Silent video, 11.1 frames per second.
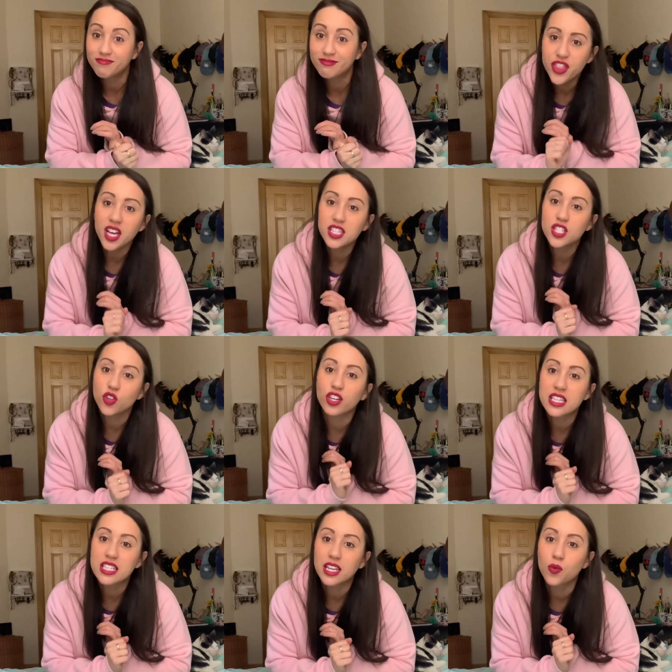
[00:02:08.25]
That's the
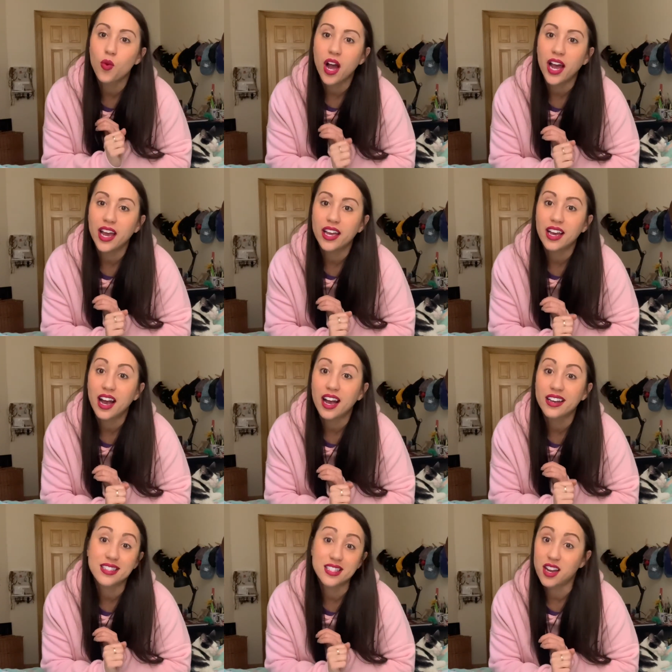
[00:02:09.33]
reason why I
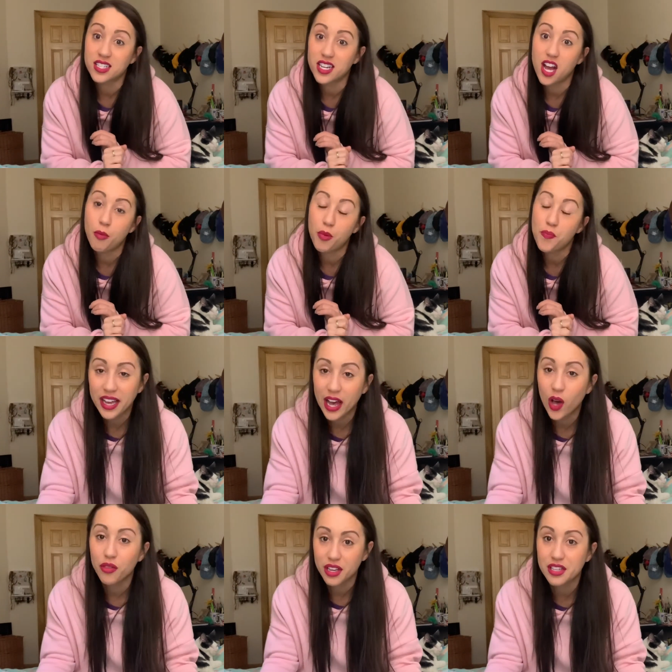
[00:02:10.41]
sucked it up. My
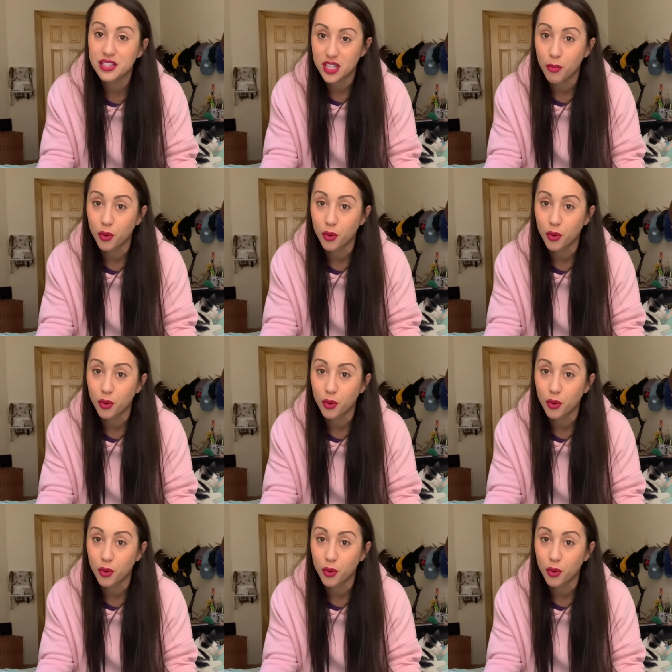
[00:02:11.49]
health is number